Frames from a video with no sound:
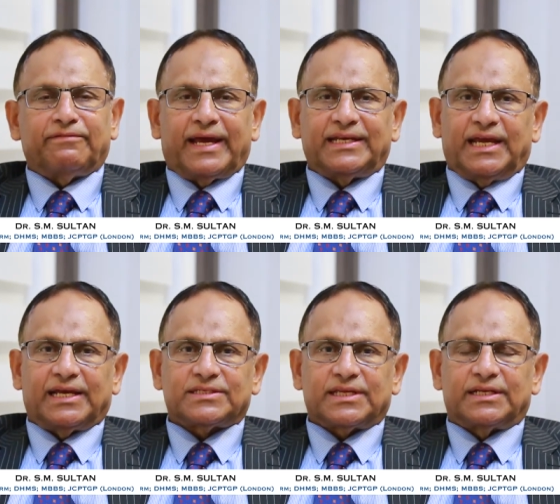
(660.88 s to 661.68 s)
fatty
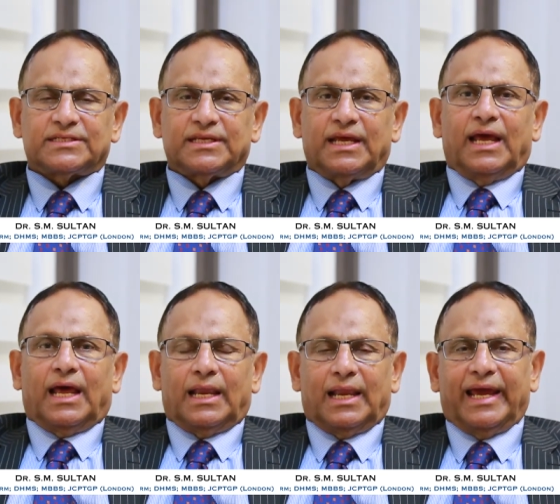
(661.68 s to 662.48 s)
acids
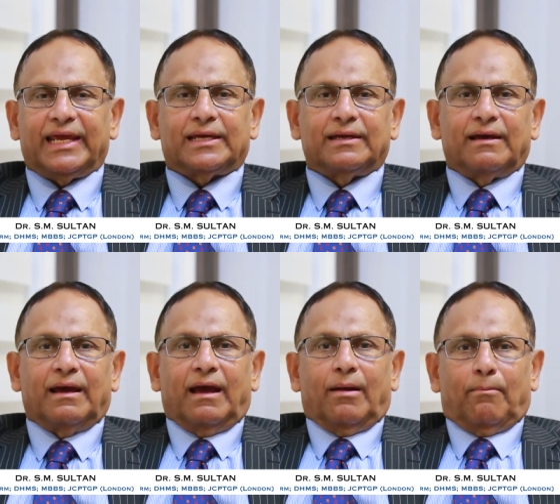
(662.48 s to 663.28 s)
like
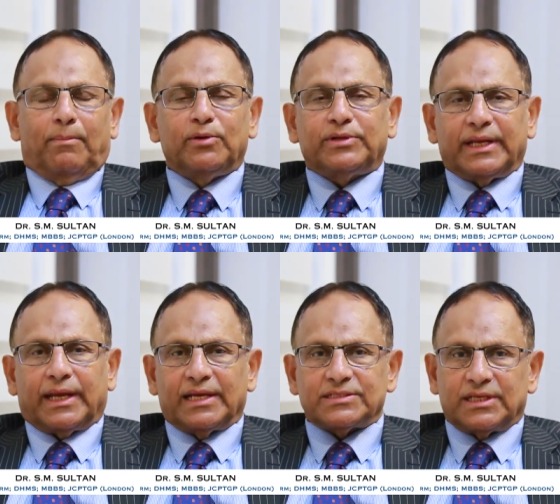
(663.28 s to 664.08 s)

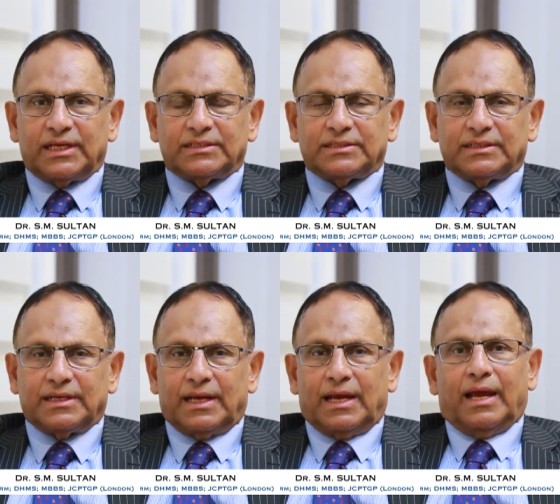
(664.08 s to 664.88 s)
butyric acid,
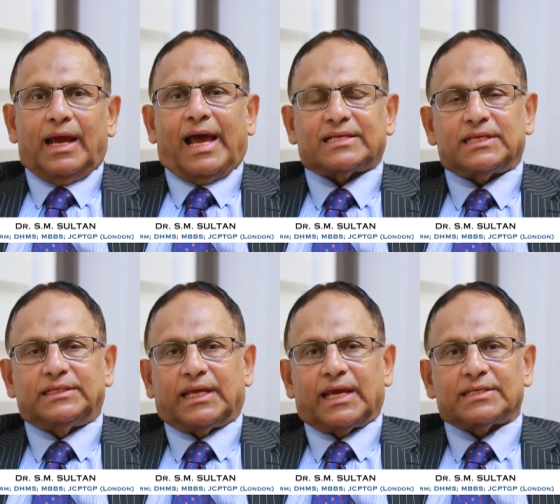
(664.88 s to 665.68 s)

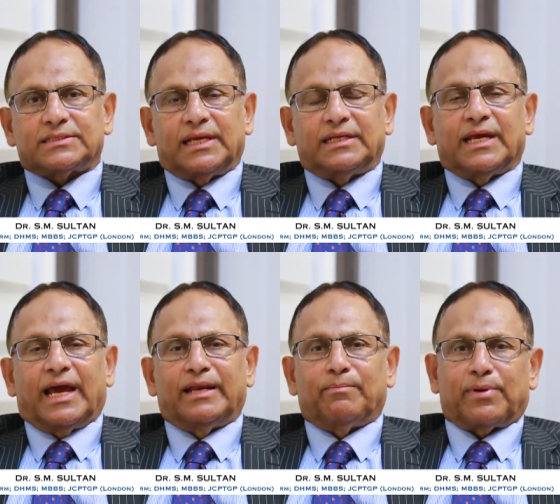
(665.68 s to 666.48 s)
acetic acid,
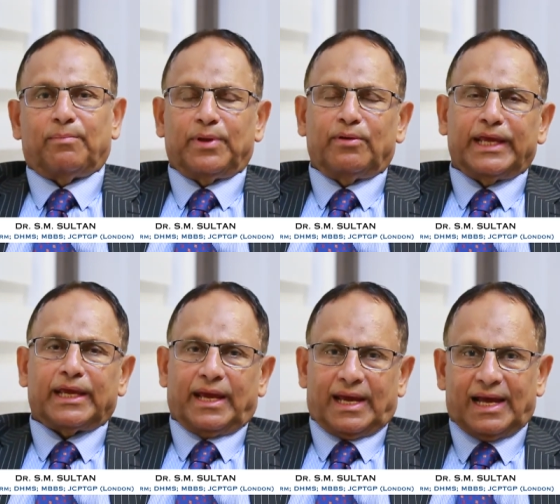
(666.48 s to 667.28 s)
and
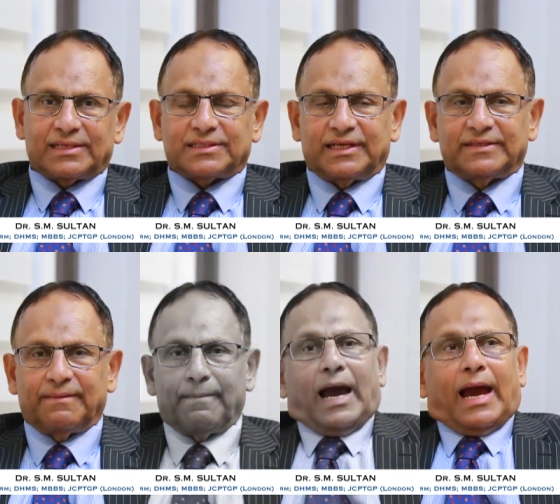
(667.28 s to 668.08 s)
propionic acid.
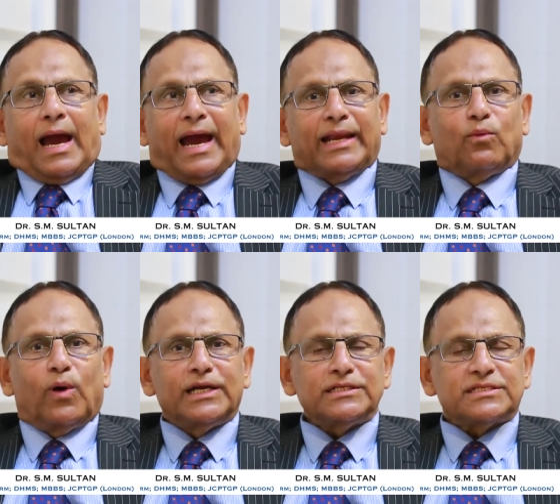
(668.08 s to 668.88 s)
And
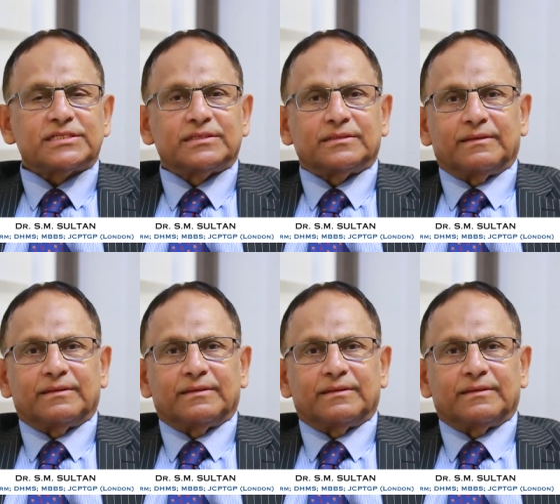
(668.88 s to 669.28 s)
once